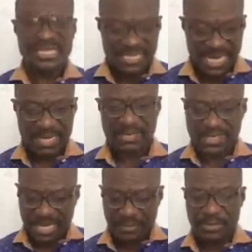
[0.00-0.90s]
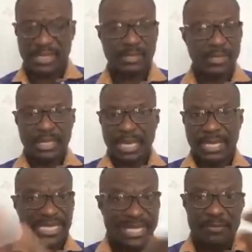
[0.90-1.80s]
Send send me
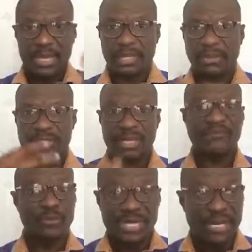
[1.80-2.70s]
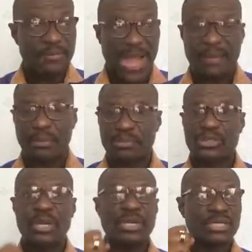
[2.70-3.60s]
an email, or if you need
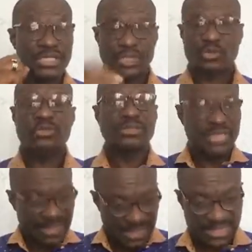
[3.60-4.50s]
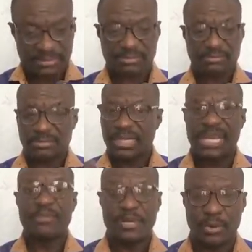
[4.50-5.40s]
Bibles, just just
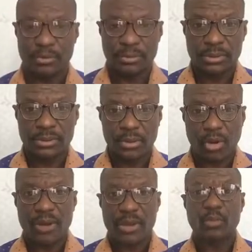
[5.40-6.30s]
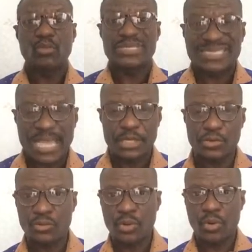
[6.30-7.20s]
let me know. All right, we'll send
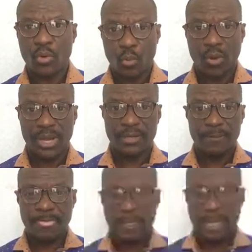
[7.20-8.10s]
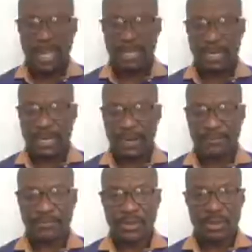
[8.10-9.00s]
you one, and
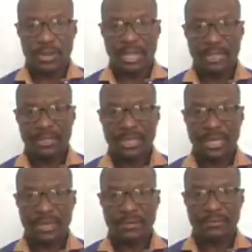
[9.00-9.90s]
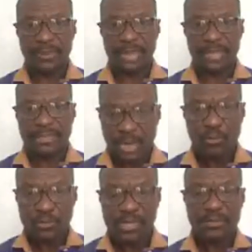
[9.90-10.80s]
um, and um, uh,
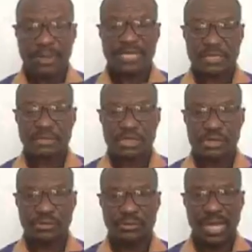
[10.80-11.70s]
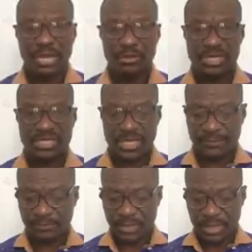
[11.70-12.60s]
that will be a blessing to you. Are you
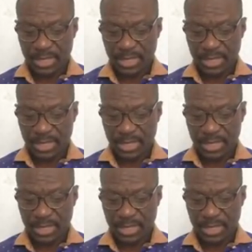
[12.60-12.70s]
listening?